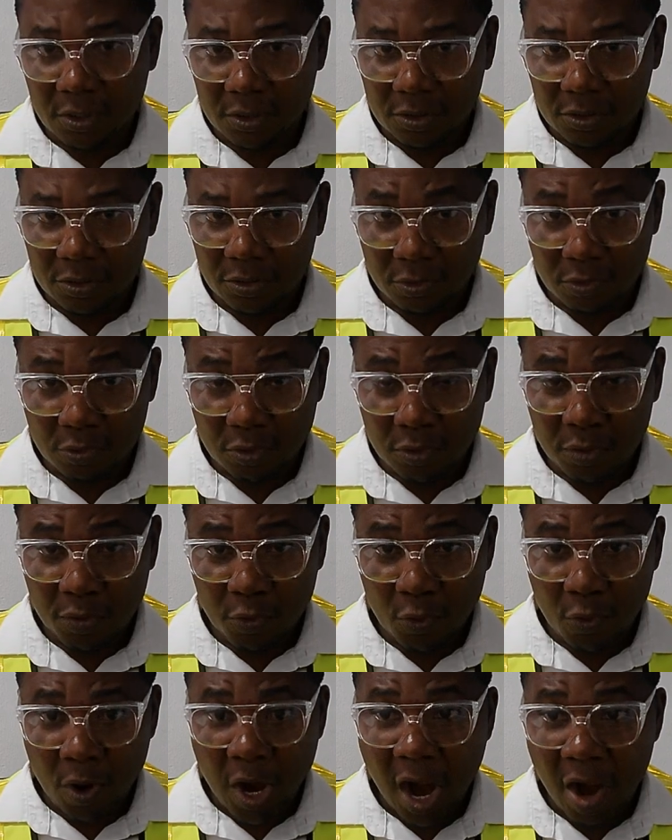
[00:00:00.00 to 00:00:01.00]
You don't
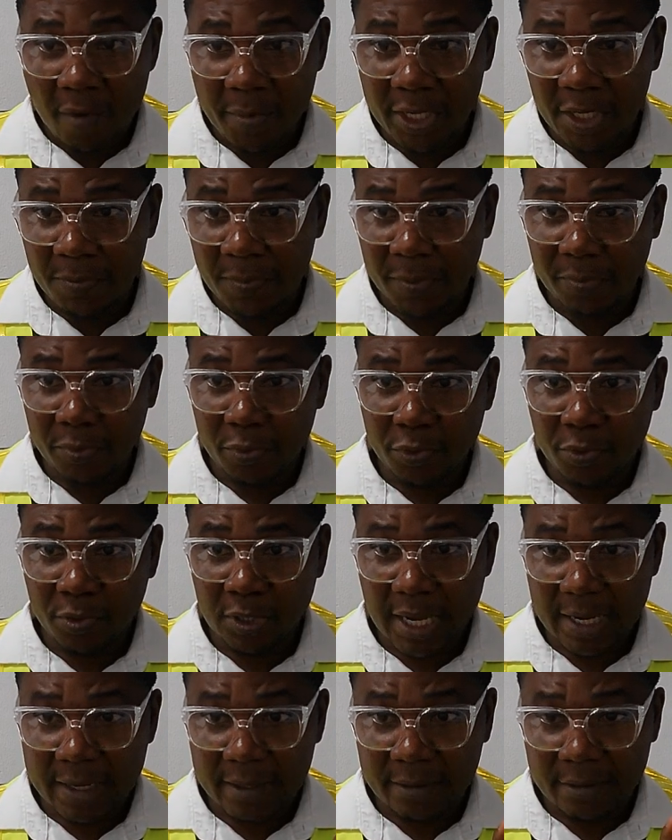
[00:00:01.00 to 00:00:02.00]
know how many people you
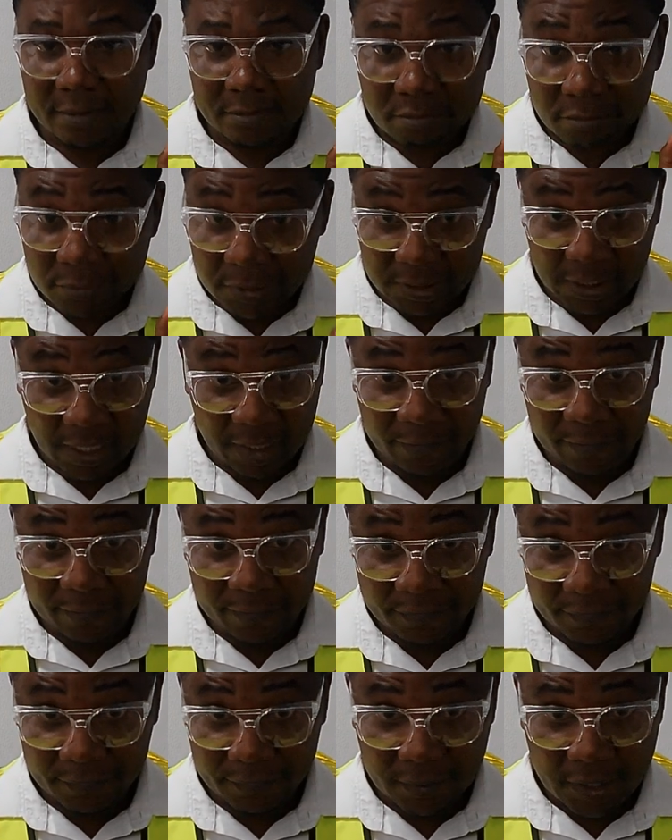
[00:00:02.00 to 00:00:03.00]
can save
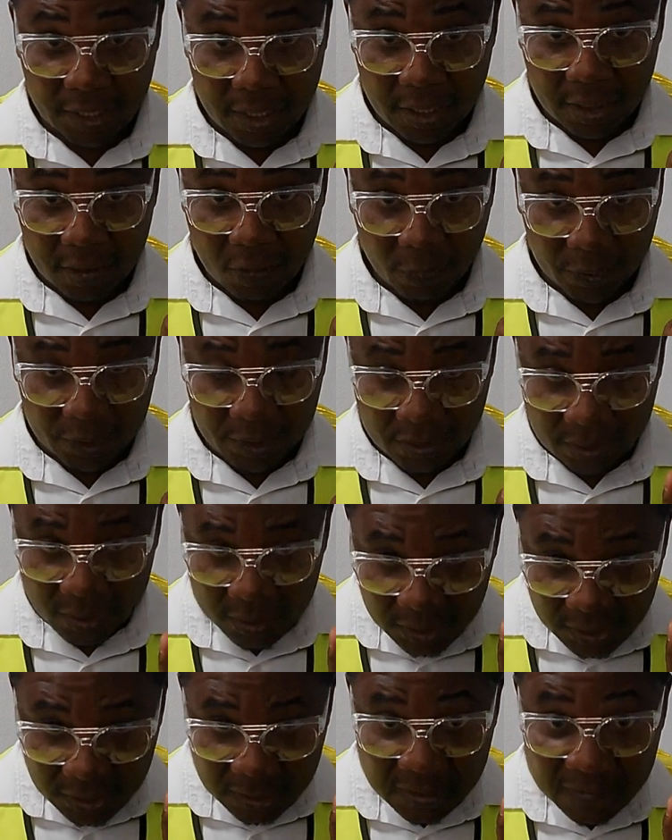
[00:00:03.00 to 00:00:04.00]
with
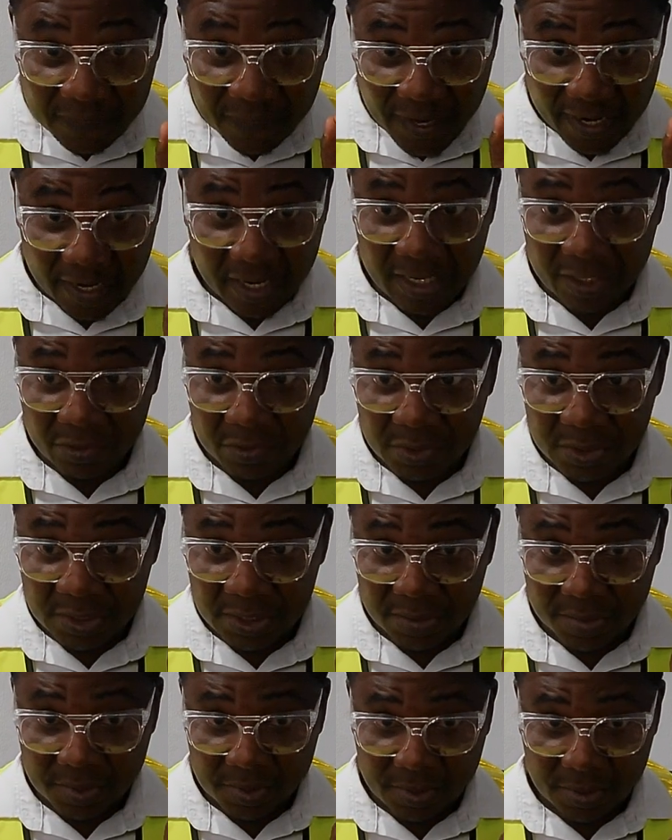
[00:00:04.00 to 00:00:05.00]
these very little
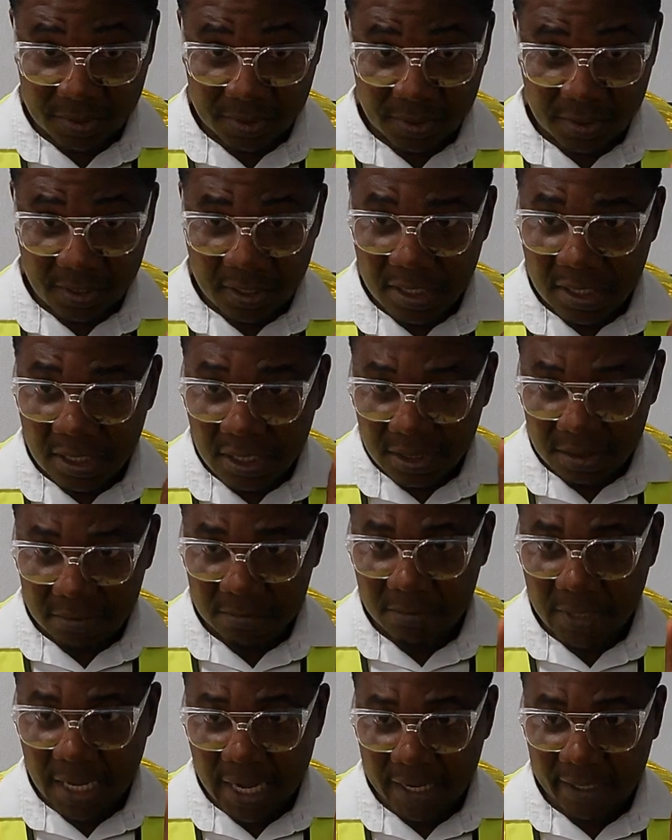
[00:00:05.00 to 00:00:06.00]
tips.
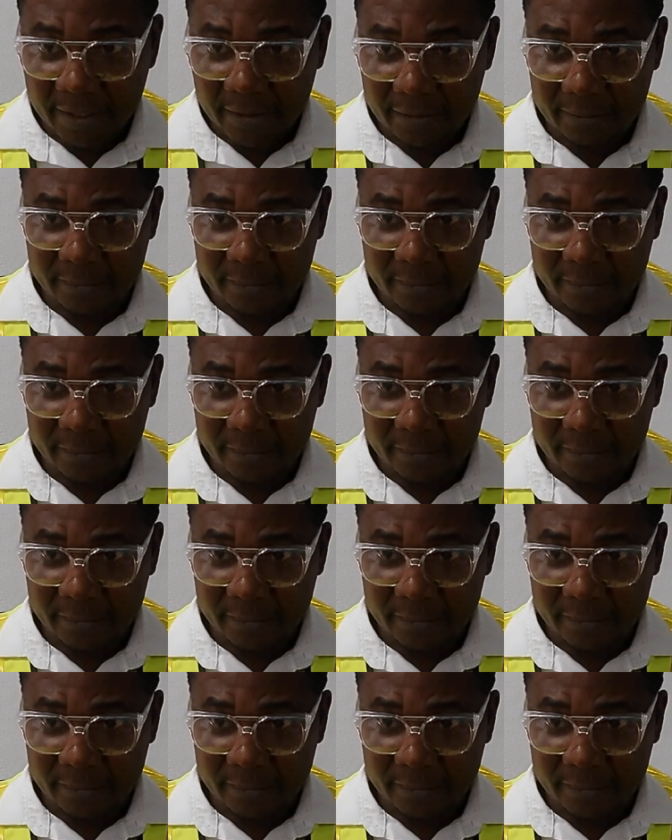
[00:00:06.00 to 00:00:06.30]
Bye.